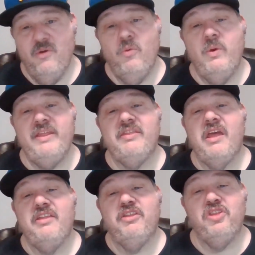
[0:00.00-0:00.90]
with
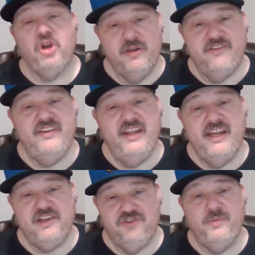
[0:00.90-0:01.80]
13
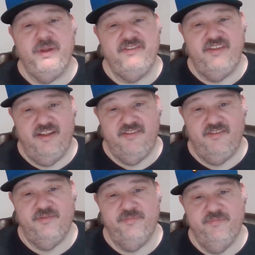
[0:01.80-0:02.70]
extra base
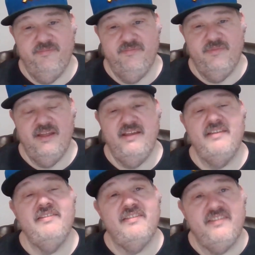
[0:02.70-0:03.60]
hits,
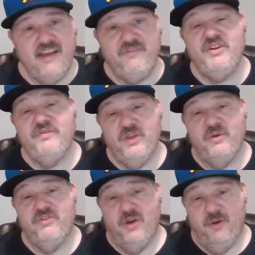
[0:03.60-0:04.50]
7 of
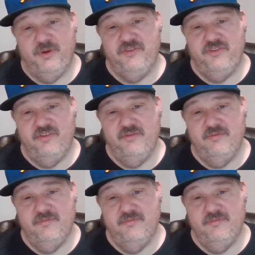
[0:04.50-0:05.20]
those homers.